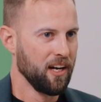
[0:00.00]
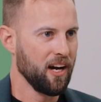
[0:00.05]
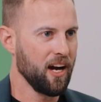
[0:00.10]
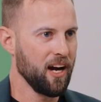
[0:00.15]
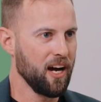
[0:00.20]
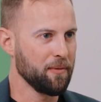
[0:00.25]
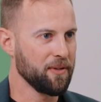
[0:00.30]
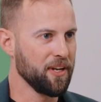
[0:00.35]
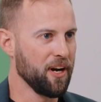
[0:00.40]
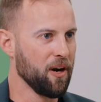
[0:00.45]

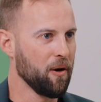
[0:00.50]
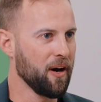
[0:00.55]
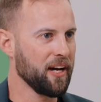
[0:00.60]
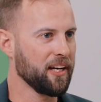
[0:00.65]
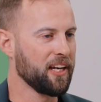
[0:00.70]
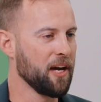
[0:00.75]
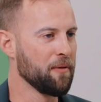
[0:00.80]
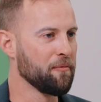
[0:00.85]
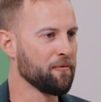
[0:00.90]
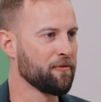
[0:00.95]
Um, you know, I
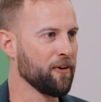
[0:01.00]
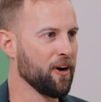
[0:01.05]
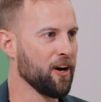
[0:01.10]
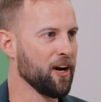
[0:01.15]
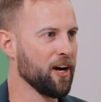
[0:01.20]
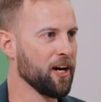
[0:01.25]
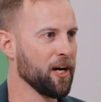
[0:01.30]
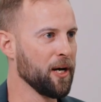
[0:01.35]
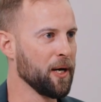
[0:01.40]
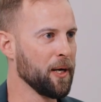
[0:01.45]
came
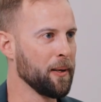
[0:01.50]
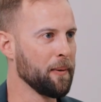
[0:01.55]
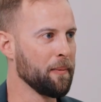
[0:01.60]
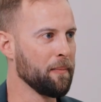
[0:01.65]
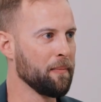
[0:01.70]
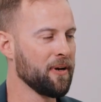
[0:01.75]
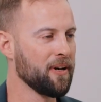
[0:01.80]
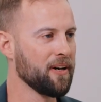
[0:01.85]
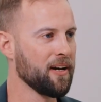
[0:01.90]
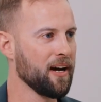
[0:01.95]

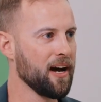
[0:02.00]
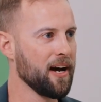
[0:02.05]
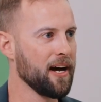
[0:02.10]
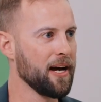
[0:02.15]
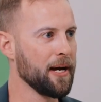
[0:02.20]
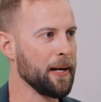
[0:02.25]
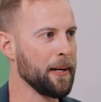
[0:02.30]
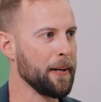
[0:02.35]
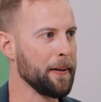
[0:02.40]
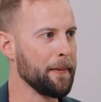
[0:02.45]
from
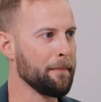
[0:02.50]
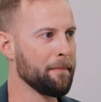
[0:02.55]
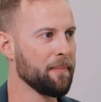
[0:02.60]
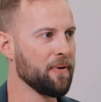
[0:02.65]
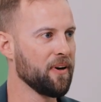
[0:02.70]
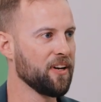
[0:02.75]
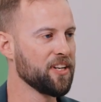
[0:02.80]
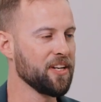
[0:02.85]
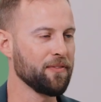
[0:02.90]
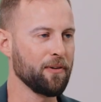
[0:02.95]

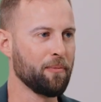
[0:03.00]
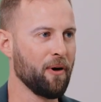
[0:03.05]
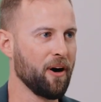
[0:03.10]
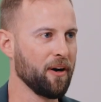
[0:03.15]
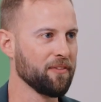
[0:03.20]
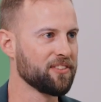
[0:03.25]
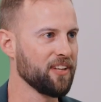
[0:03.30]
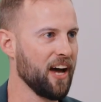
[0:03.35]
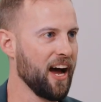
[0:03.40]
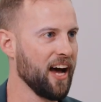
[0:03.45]
um, a different
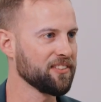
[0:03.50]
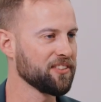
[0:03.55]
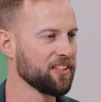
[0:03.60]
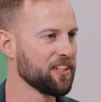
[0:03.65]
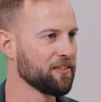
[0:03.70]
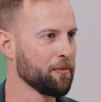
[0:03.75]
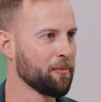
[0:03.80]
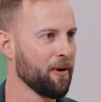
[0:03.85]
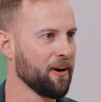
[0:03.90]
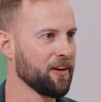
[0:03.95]
part of SaaS and
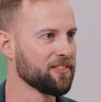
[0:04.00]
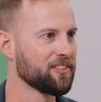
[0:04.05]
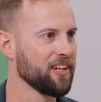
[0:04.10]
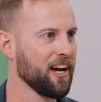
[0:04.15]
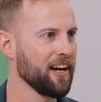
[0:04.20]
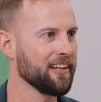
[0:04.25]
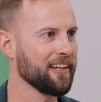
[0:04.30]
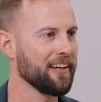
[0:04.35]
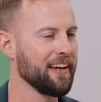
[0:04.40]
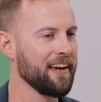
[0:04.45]
different part of
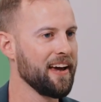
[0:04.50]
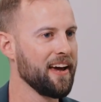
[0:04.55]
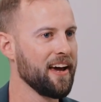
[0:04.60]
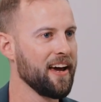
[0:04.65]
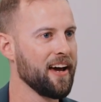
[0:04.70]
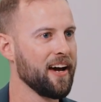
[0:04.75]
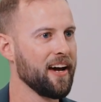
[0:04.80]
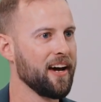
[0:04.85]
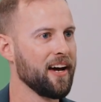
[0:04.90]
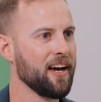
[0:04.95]
tech,
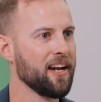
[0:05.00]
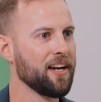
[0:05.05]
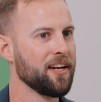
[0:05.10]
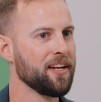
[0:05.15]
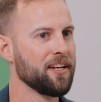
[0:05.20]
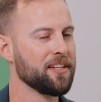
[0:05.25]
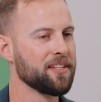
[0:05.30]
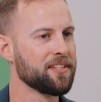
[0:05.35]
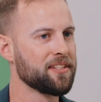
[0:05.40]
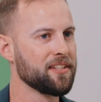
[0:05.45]

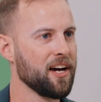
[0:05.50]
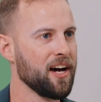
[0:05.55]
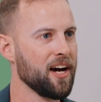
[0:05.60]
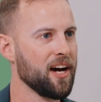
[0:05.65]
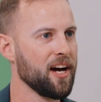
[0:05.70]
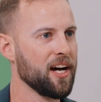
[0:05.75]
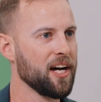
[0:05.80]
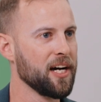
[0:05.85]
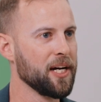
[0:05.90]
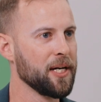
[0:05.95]
and
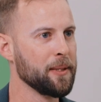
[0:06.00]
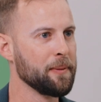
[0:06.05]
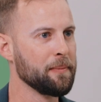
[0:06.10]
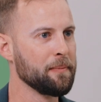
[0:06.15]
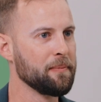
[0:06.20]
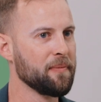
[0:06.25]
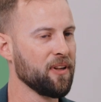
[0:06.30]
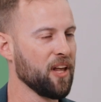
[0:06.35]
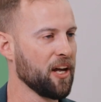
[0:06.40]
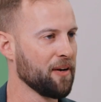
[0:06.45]

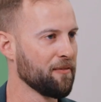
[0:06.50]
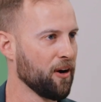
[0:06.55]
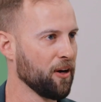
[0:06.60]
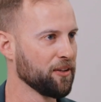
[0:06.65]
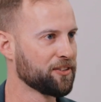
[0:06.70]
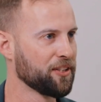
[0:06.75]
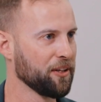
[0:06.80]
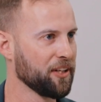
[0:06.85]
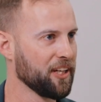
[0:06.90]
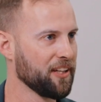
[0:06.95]
um, a lot of
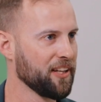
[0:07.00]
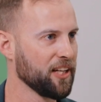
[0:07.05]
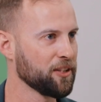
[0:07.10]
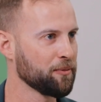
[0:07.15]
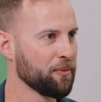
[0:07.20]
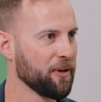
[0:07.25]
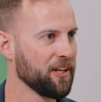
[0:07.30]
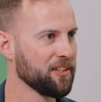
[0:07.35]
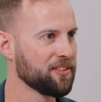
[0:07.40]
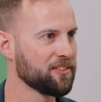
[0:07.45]
volatility in that
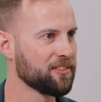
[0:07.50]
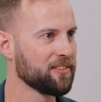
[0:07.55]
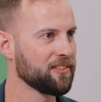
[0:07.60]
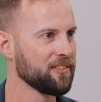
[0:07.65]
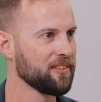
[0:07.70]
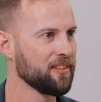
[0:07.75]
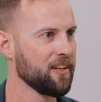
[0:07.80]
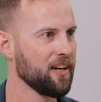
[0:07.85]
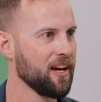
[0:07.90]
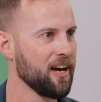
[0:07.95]
space.
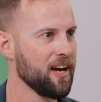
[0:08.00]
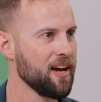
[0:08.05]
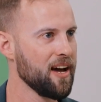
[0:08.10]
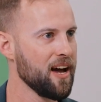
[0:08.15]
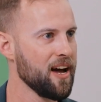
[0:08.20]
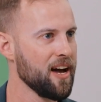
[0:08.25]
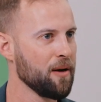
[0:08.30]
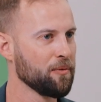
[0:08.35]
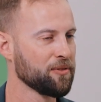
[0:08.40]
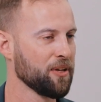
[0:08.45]
Uh,
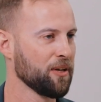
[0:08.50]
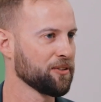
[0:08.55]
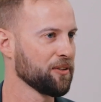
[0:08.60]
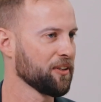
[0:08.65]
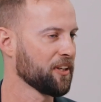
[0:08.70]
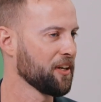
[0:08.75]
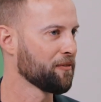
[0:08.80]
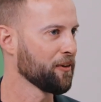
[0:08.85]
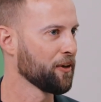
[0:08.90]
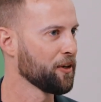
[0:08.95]
I was also
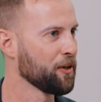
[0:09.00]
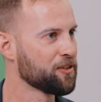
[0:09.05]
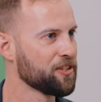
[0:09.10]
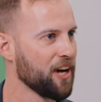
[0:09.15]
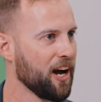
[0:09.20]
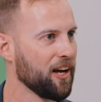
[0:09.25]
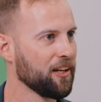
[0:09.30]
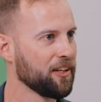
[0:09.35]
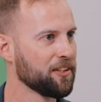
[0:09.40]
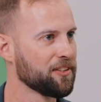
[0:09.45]
looking for a new
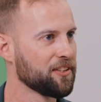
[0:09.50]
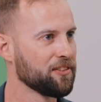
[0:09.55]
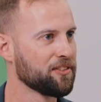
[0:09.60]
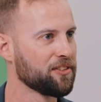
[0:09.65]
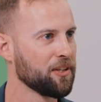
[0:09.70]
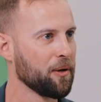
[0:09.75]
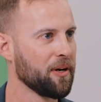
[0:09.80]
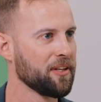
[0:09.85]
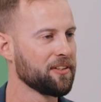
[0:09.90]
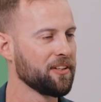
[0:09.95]
challenge, and
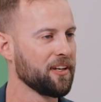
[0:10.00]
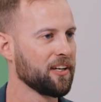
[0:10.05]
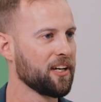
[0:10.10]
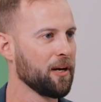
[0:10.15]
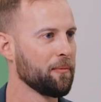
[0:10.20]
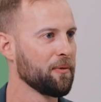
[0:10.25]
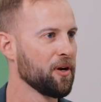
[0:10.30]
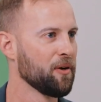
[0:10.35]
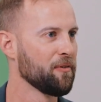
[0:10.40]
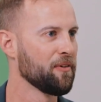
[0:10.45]
so I think
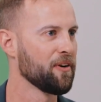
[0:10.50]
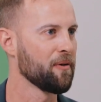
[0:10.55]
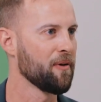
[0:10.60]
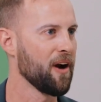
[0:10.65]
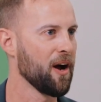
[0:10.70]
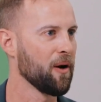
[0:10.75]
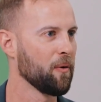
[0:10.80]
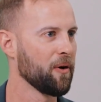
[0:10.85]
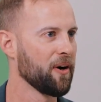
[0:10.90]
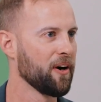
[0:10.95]
coming over to
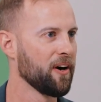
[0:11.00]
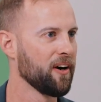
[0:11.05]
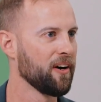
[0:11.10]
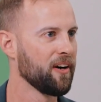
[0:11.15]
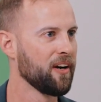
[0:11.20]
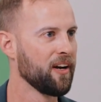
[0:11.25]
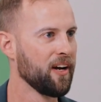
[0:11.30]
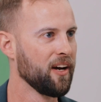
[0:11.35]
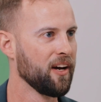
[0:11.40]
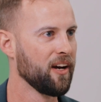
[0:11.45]

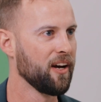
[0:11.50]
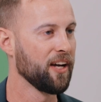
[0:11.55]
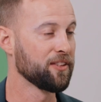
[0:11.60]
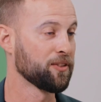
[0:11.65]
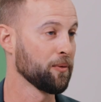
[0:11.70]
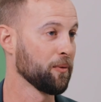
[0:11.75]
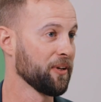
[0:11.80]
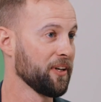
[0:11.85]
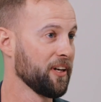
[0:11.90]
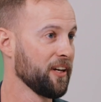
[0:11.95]
Routeware,
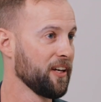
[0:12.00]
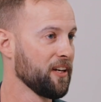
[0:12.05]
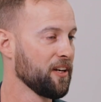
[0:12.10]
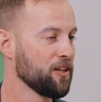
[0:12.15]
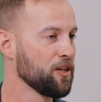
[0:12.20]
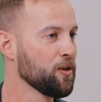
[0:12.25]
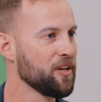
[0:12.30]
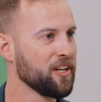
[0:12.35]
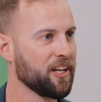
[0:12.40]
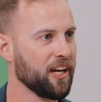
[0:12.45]
it's a
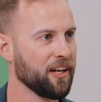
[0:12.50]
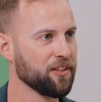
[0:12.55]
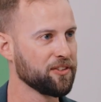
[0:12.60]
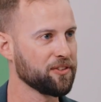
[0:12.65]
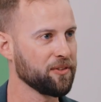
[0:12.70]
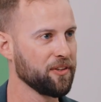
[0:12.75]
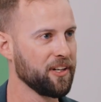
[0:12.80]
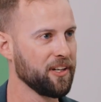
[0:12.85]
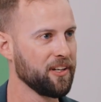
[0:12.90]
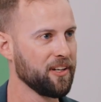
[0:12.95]
really unique
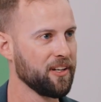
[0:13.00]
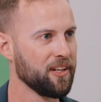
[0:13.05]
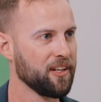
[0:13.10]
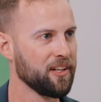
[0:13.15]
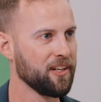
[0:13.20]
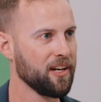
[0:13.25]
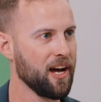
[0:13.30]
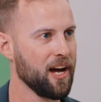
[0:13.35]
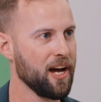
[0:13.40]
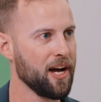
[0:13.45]
industry.
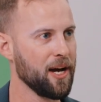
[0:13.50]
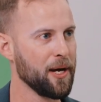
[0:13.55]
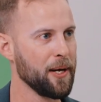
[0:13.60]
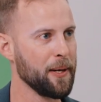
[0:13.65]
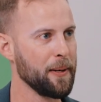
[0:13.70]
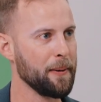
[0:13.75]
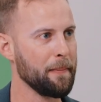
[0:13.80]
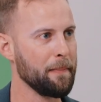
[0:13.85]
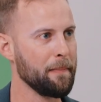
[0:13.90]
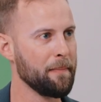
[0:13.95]

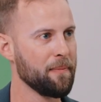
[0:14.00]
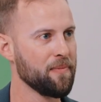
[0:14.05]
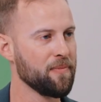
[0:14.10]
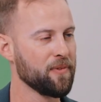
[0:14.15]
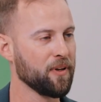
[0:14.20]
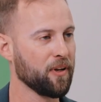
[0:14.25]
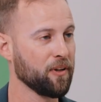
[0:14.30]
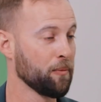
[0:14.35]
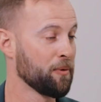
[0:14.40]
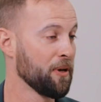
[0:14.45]

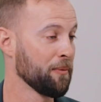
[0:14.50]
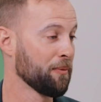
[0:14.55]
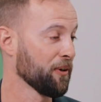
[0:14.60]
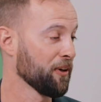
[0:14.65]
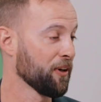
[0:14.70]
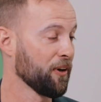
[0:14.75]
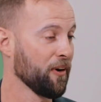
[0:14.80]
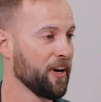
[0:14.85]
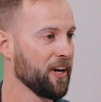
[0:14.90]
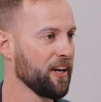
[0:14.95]
Um, the people
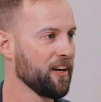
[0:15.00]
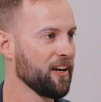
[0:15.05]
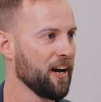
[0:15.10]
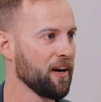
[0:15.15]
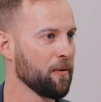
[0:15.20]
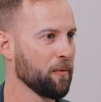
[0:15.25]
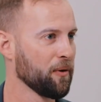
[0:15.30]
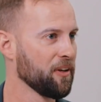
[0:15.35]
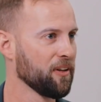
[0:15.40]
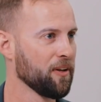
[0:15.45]
are great.
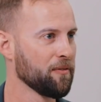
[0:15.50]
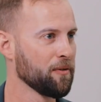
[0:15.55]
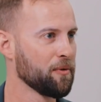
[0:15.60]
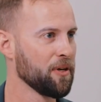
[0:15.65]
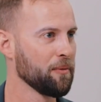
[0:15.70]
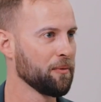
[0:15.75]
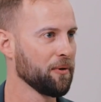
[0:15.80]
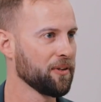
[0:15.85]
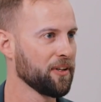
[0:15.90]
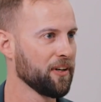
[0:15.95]
I really love the
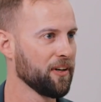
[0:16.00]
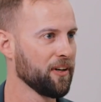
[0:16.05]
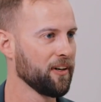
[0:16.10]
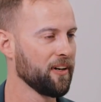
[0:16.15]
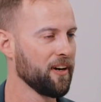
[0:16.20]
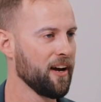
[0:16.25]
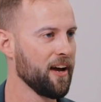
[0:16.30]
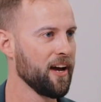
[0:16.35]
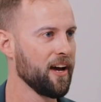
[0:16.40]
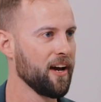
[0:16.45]
people
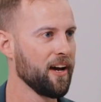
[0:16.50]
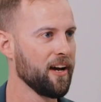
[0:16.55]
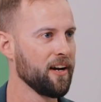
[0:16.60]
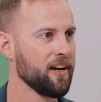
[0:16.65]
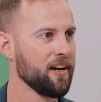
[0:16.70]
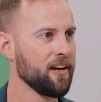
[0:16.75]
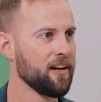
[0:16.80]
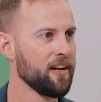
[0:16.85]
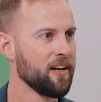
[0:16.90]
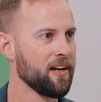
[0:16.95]
here,
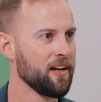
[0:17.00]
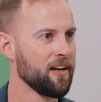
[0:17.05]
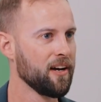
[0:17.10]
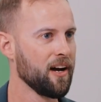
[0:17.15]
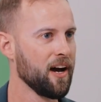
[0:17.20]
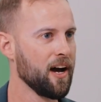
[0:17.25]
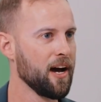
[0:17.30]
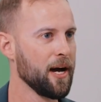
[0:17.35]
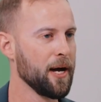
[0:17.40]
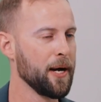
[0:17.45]
and
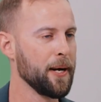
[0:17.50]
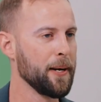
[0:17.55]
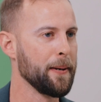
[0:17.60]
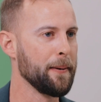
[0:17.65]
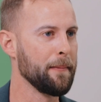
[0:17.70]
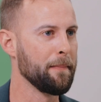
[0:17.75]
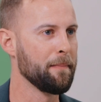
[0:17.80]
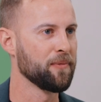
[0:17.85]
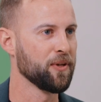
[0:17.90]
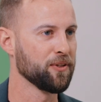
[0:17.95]

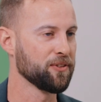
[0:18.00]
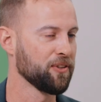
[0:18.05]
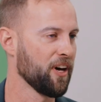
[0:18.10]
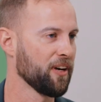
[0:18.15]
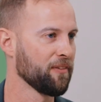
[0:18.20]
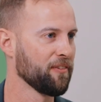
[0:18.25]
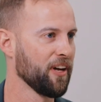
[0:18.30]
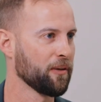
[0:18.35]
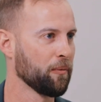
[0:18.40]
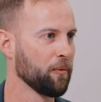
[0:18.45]
um, there's a
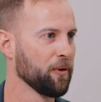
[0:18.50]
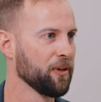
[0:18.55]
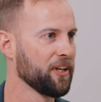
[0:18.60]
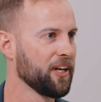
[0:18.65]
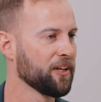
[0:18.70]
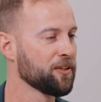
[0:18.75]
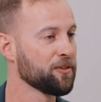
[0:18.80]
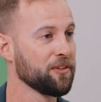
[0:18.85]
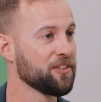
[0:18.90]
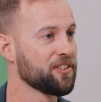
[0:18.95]
lot of like
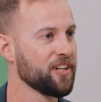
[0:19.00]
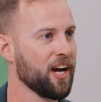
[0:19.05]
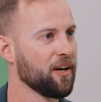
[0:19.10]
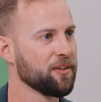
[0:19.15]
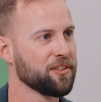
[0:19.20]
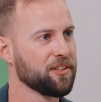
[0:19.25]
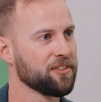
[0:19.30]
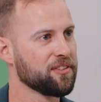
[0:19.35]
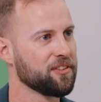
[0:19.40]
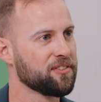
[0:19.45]
really interesting
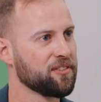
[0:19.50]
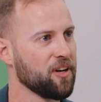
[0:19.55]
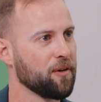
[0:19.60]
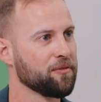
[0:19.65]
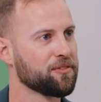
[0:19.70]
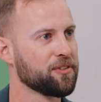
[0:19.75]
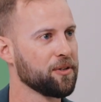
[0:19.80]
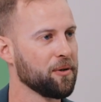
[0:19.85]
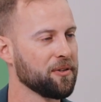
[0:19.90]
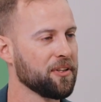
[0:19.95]
challenges to
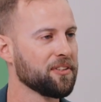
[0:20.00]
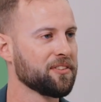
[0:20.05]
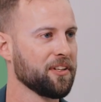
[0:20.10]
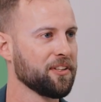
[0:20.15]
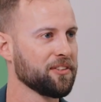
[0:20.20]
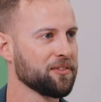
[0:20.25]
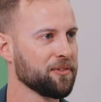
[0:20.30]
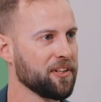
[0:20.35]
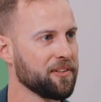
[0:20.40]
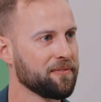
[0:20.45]
solve too in this
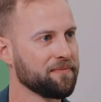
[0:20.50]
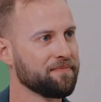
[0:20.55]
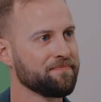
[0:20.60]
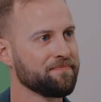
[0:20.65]
industry.